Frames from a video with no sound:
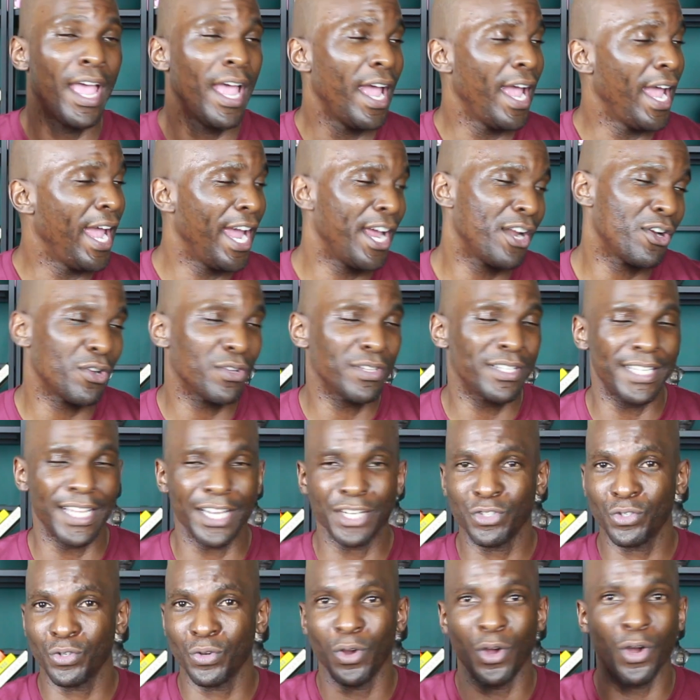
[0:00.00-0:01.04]

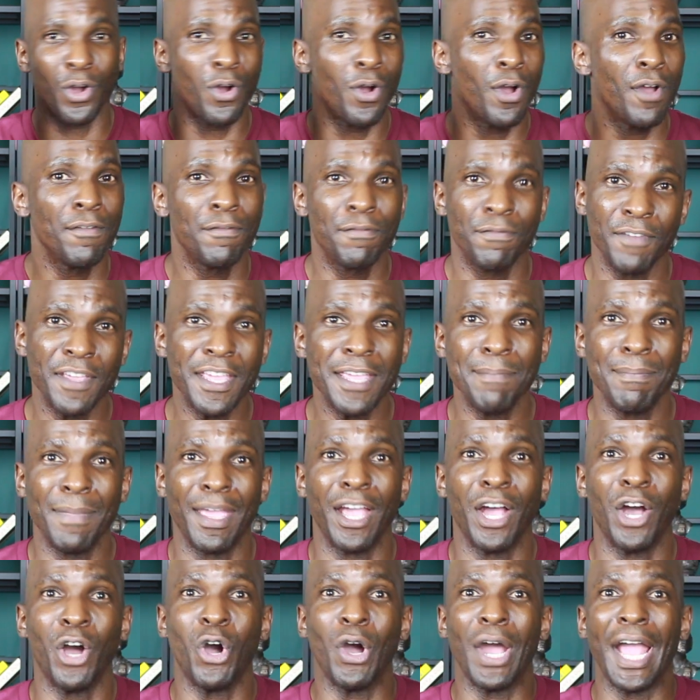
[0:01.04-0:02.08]
heterosexual,
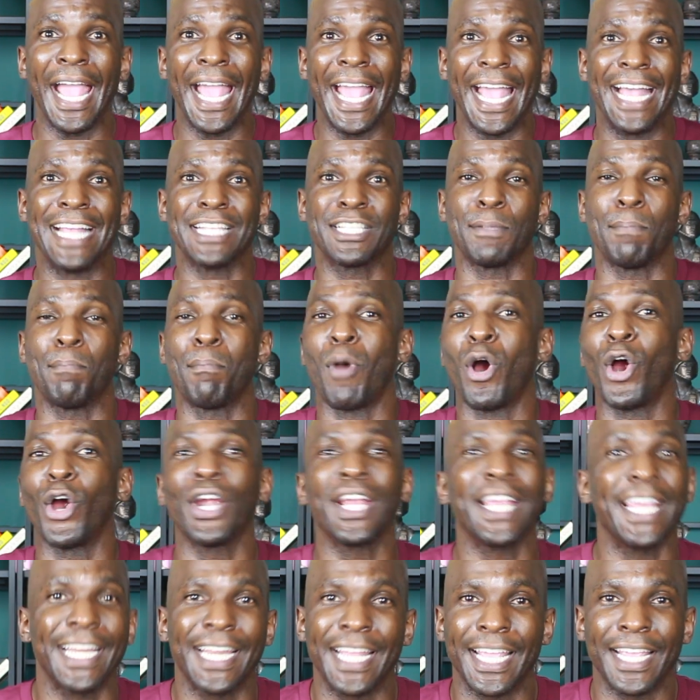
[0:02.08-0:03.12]
female as
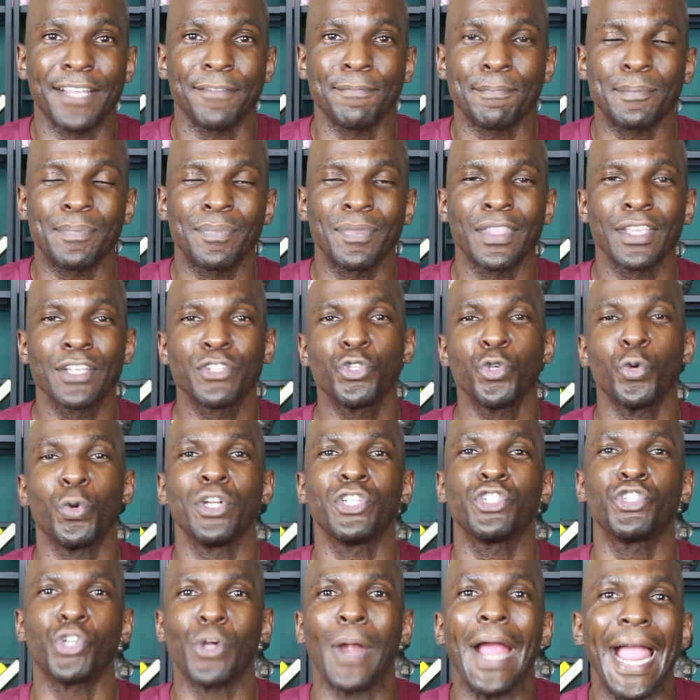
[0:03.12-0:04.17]
marketing to
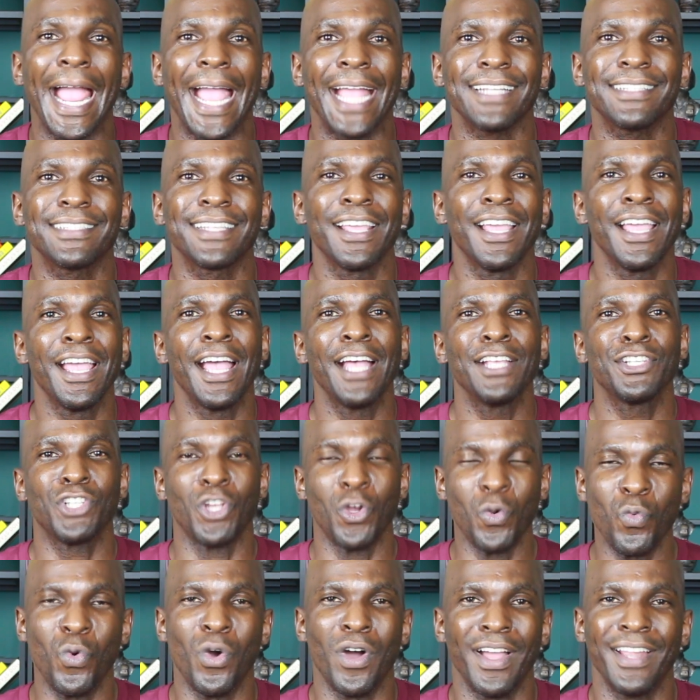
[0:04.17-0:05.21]
attract
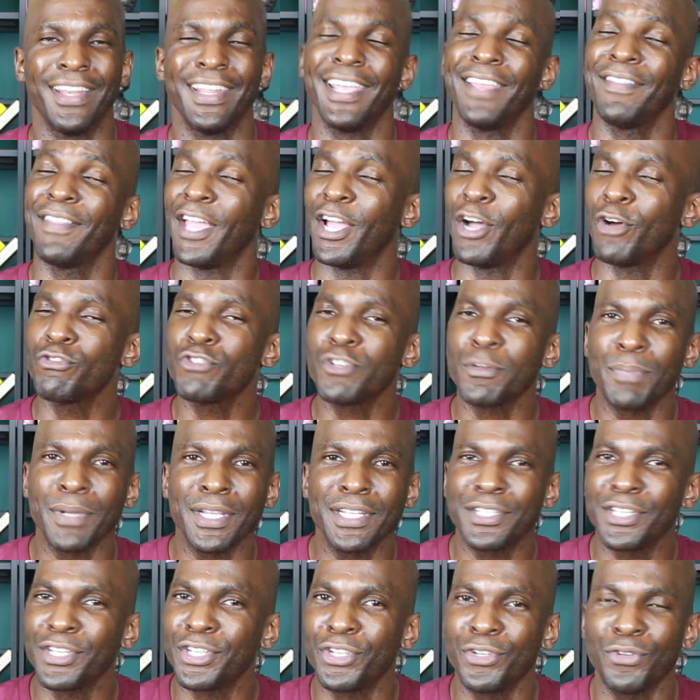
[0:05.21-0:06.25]
someone in the
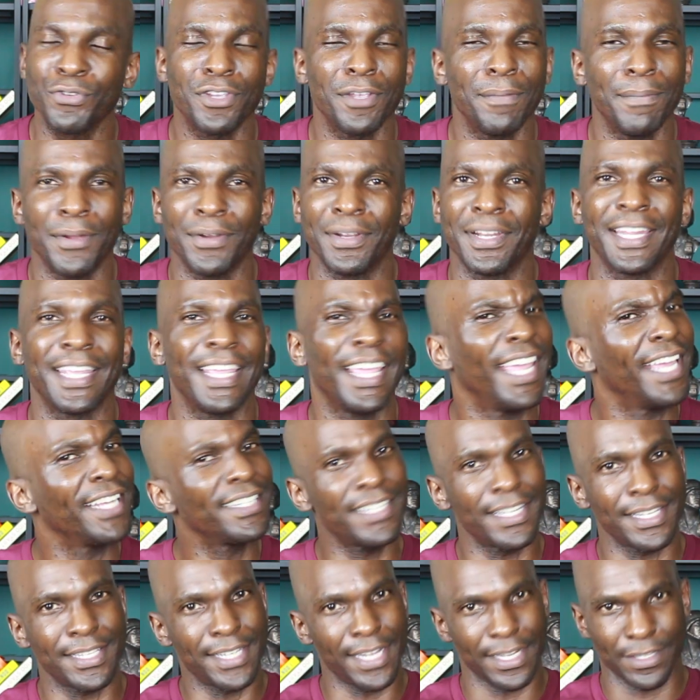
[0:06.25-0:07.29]
LGBTQ community. It
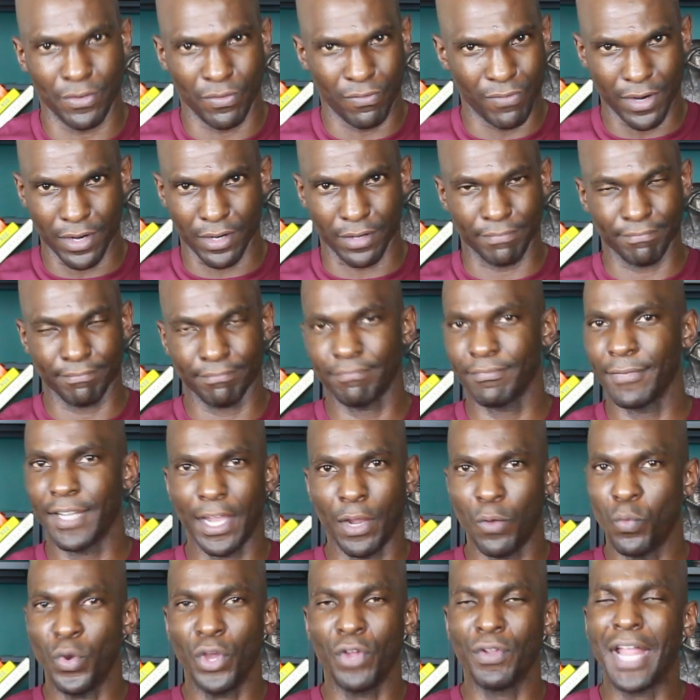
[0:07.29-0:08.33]
just doesn't work.
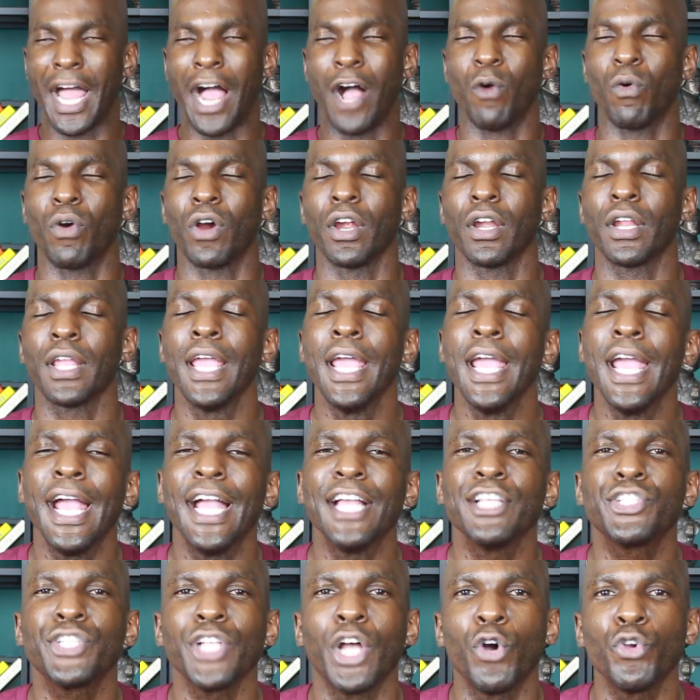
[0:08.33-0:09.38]
It will not work.
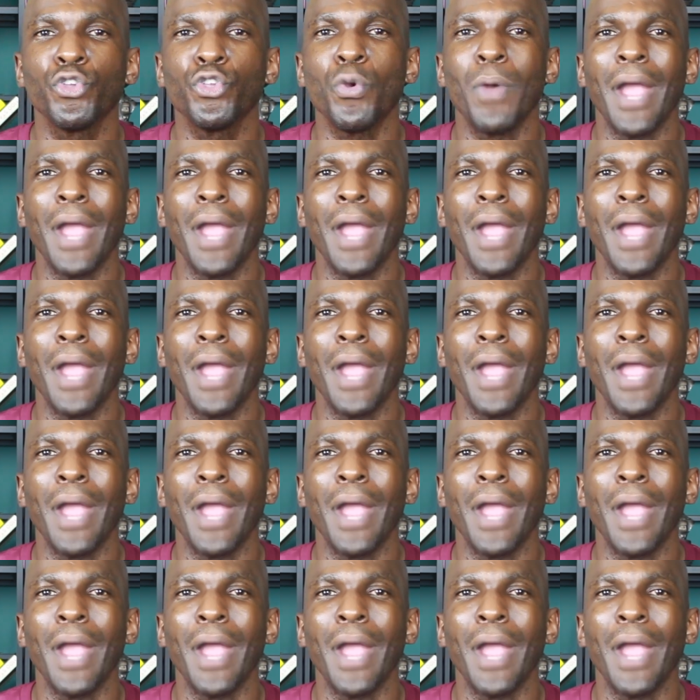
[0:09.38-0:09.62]
And so you